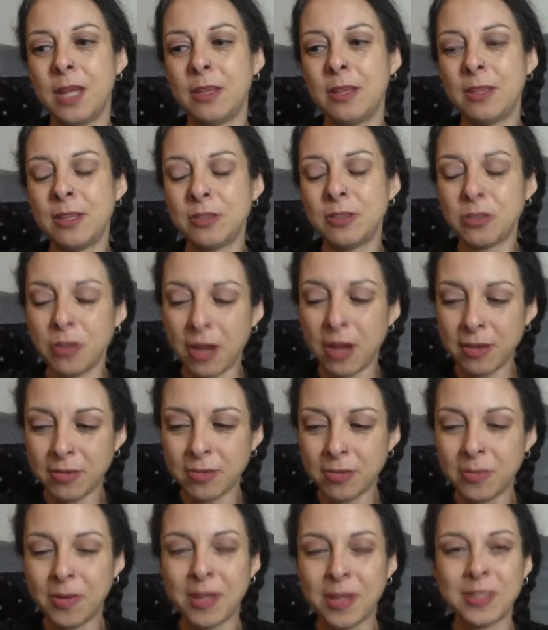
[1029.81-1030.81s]
This
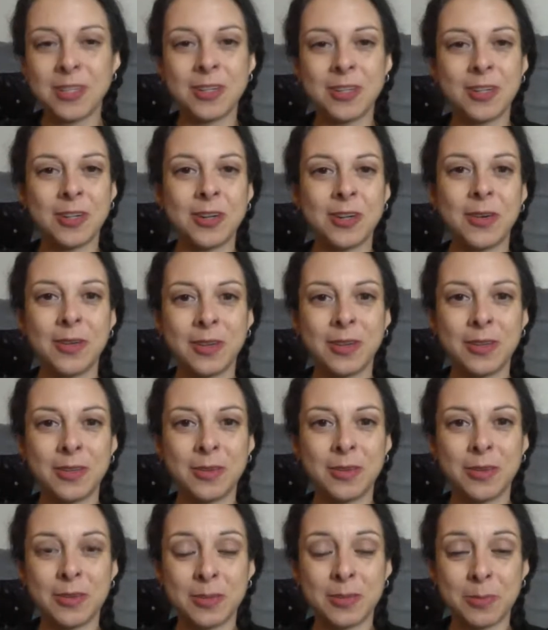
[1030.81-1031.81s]
transformation you're going
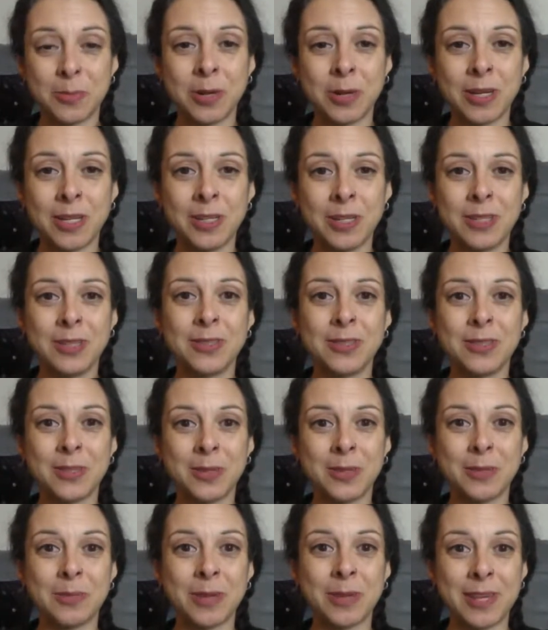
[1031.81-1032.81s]
through is bringing you to
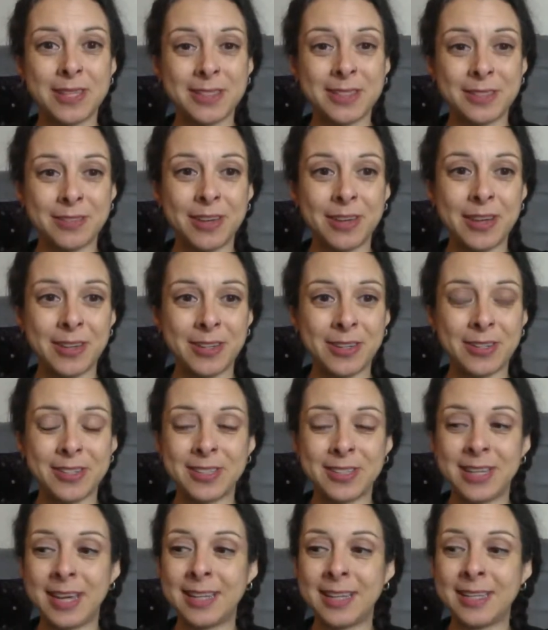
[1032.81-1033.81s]
a place of
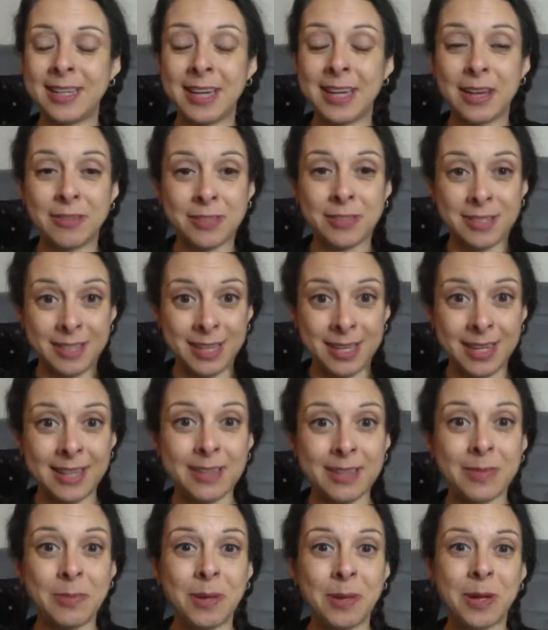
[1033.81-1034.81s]
understanding, of seeing
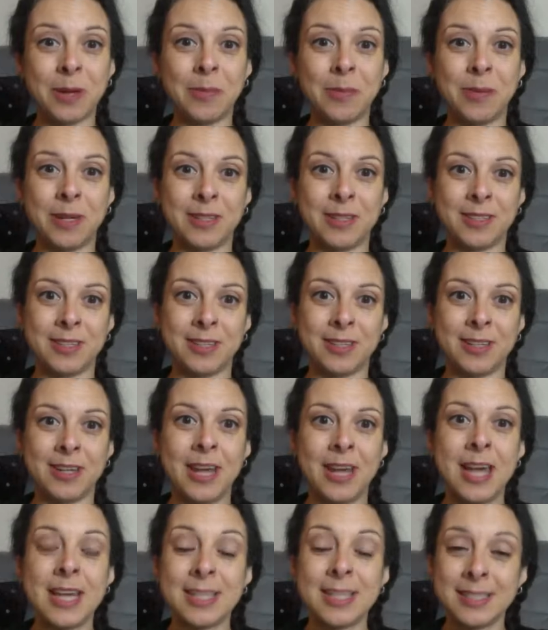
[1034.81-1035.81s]
the bigger picture,
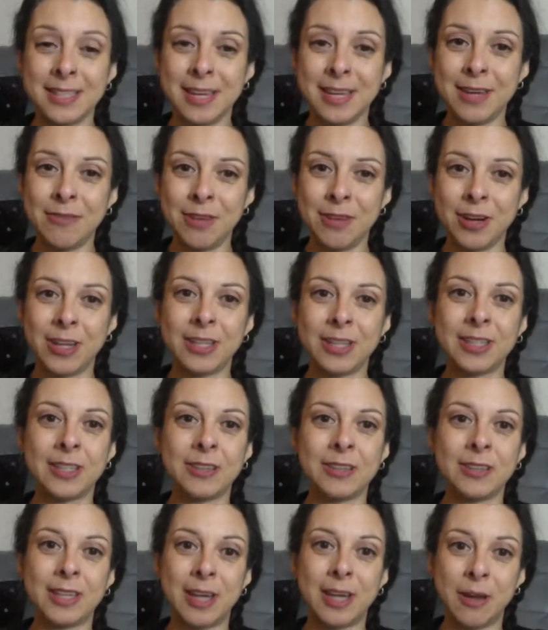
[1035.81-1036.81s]
seeing very
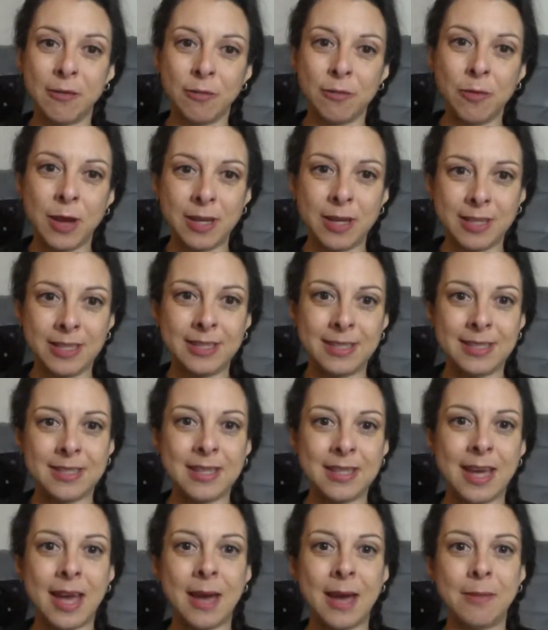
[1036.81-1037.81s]
clearly of what needs
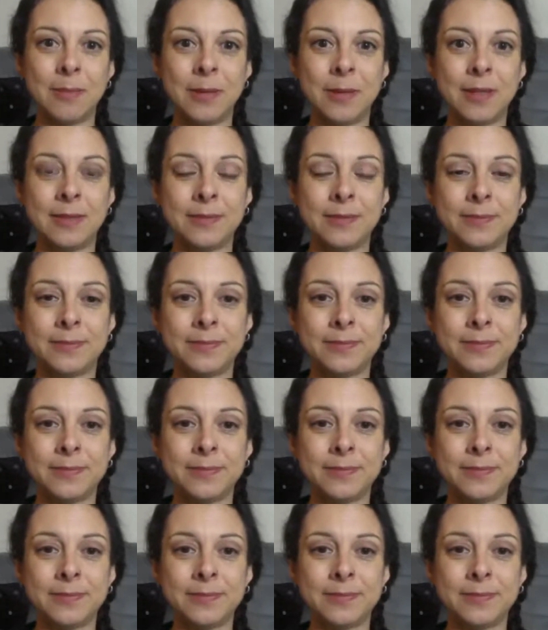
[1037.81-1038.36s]
to happen,